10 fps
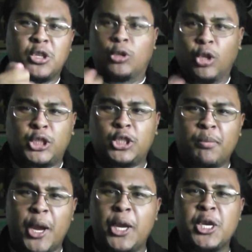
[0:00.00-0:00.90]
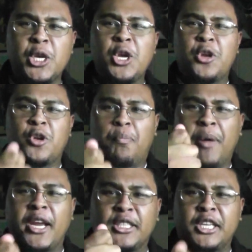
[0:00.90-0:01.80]
listen to me. You're
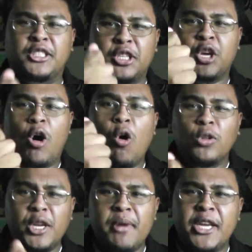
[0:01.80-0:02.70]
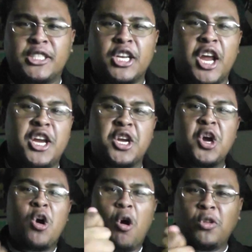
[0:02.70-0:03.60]
paying attention to only me today.
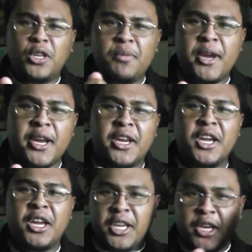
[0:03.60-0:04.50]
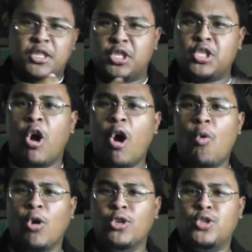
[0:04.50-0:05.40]
Only me. Here's a Star
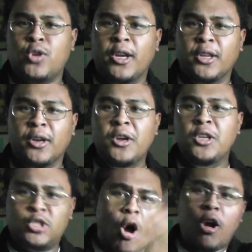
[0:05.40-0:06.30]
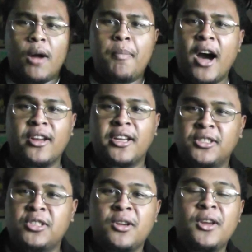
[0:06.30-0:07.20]
Wars trailer. Talk about
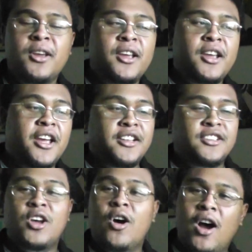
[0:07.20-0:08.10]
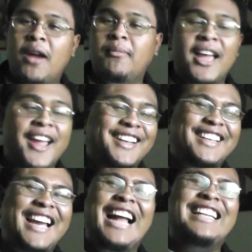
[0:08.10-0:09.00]
it." And so I'm
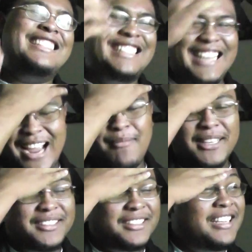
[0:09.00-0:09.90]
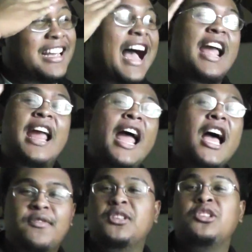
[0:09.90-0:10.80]
like, God damn it, I
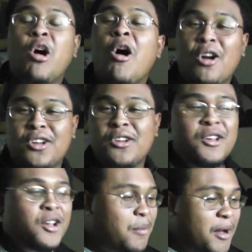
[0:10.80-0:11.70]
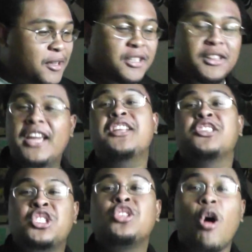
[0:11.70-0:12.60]
have to talk about the
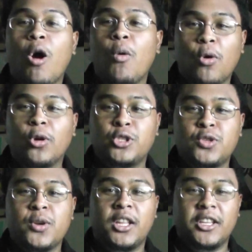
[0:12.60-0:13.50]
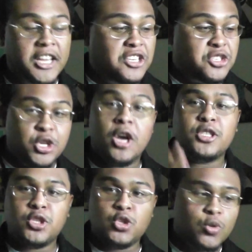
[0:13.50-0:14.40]
latest Star Wars trailer that
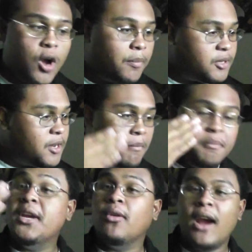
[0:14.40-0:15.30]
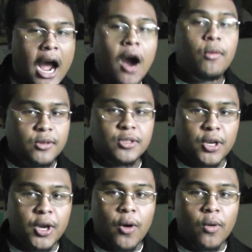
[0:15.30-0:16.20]
just dropped mere hours
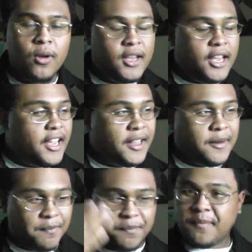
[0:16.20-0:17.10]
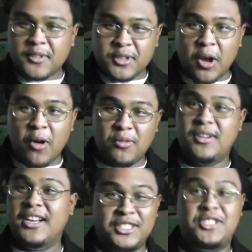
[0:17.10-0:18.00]
ago. And so,
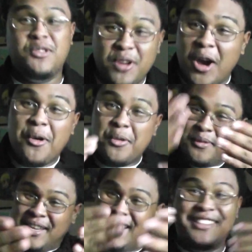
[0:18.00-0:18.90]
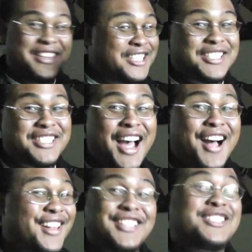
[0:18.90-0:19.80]
as you know, in this
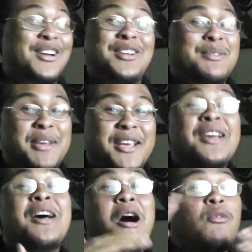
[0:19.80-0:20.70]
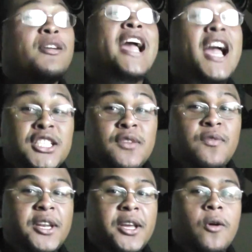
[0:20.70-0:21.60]
style, it's going to be a reaction
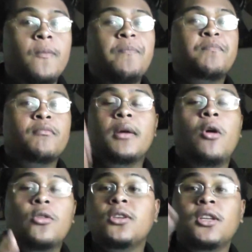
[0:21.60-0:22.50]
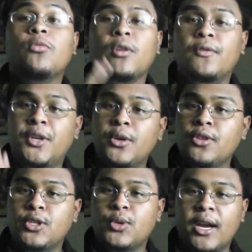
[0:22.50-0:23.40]
video, but I'm also going to review
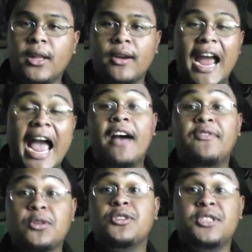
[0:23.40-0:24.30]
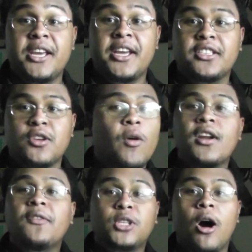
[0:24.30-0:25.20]
the trailer after seeing it. So
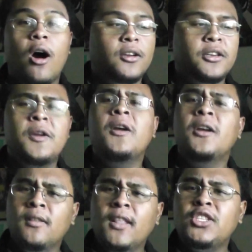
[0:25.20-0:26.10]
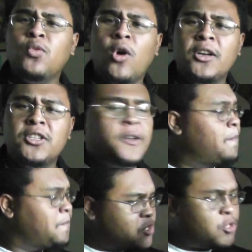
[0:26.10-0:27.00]
enough talk. Let's watch
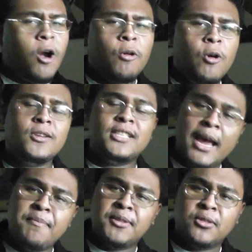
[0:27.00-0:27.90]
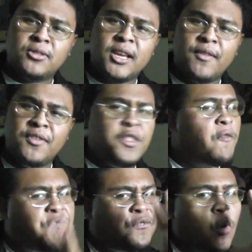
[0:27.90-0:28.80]
Star Wars Episode seven, The
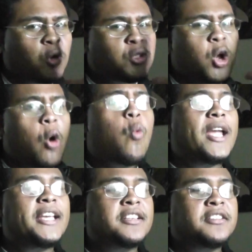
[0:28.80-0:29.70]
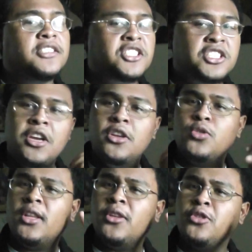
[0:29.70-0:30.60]
Force Awakens,
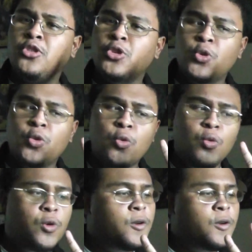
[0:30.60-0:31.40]
Trailer two.